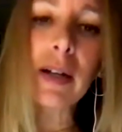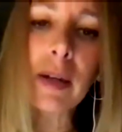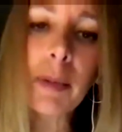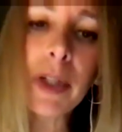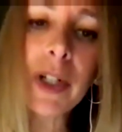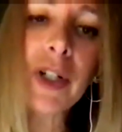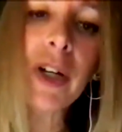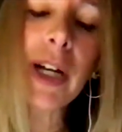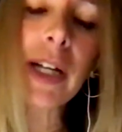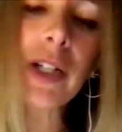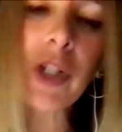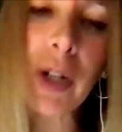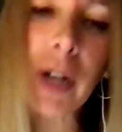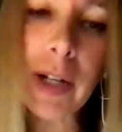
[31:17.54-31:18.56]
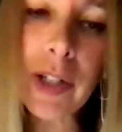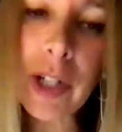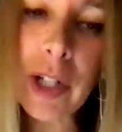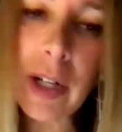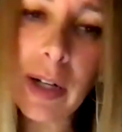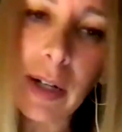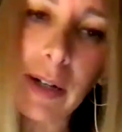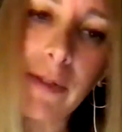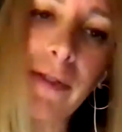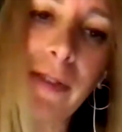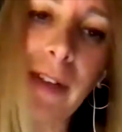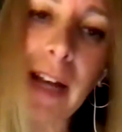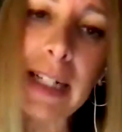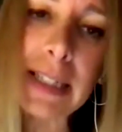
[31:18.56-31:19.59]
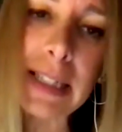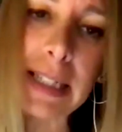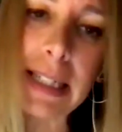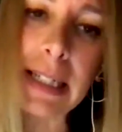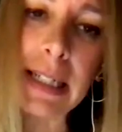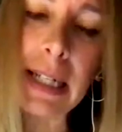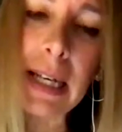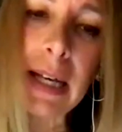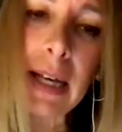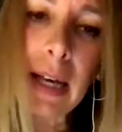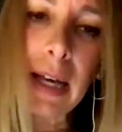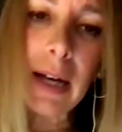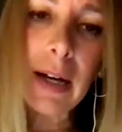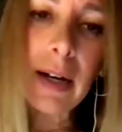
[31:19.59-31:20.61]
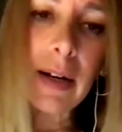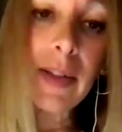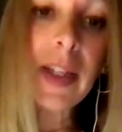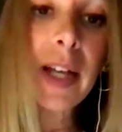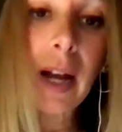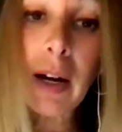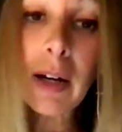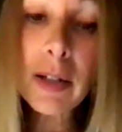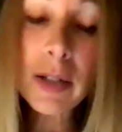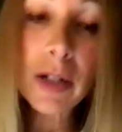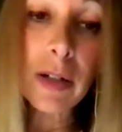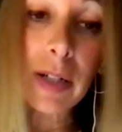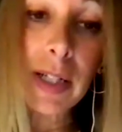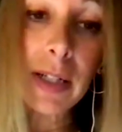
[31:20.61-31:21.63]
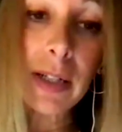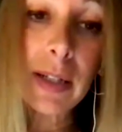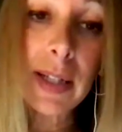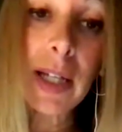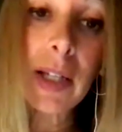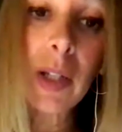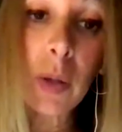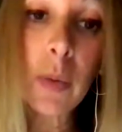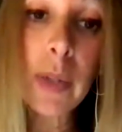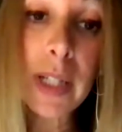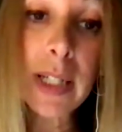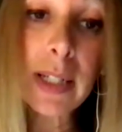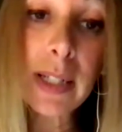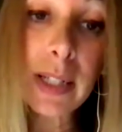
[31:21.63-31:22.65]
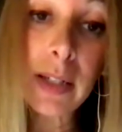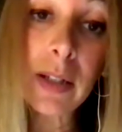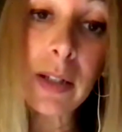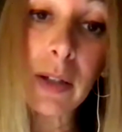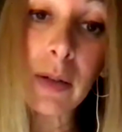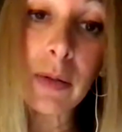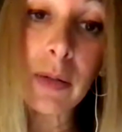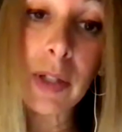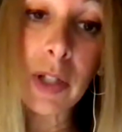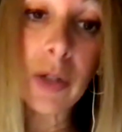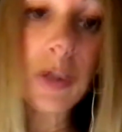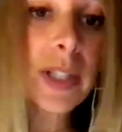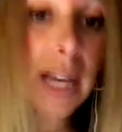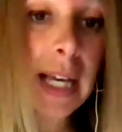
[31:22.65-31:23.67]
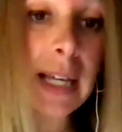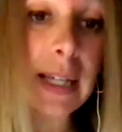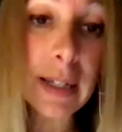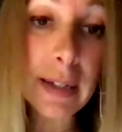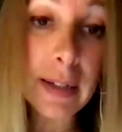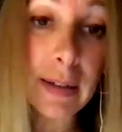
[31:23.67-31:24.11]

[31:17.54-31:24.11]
portraying Treasure affected the characters that you would continue to take?